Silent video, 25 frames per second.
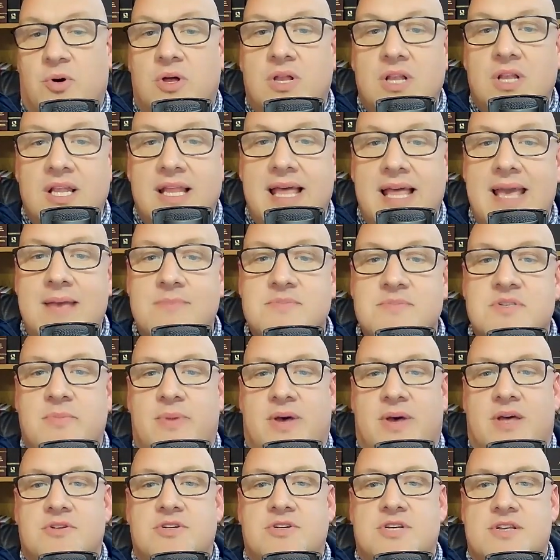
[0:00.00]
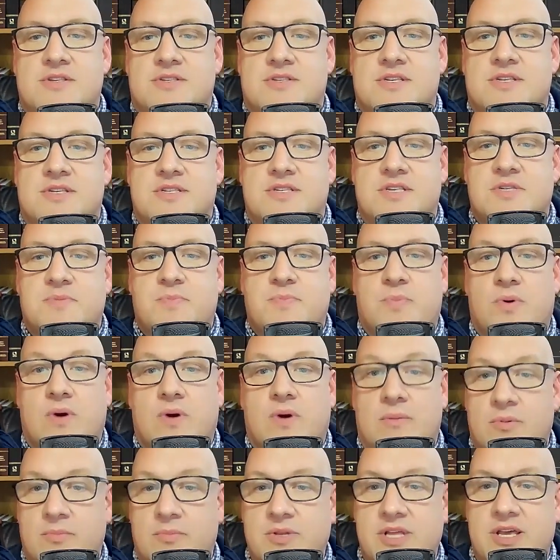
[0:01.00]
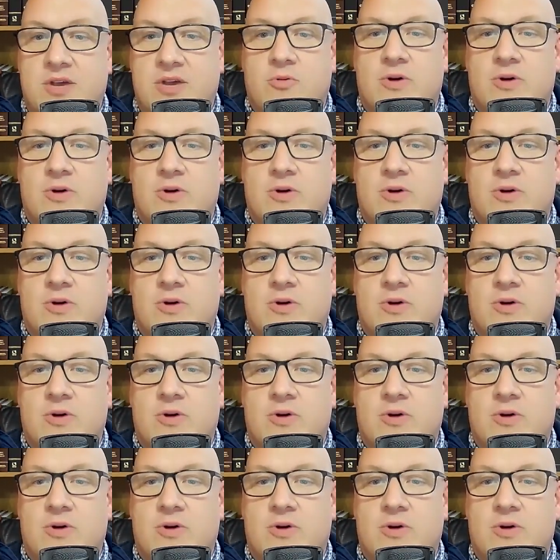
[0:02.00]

claims about Jesus is probably